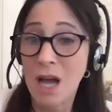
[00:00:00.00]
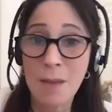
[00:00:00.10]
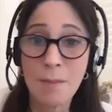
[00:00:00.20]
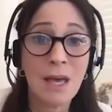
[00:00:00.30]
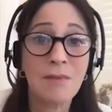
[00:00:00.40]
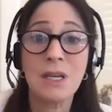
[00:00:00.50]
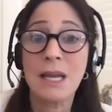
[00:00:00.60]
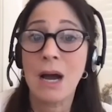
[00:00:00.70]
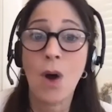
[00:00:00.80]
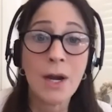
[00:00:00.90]
I'm heavy
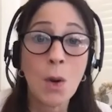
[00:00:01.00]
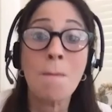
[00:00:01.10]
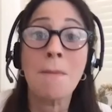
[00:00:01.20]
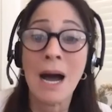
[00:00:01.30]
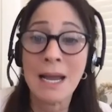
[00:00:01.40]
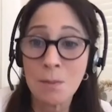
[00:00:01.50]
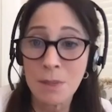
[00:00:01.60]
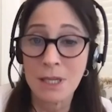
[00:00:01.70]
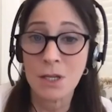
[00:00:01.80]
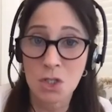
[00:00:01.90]
now, I don't mind
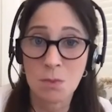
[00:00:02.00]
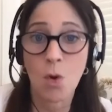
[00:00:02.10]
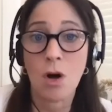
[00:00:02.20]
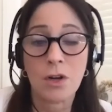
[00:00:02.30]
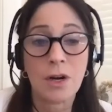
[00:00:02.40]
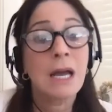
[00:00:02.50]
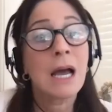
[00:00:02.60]
being smaller,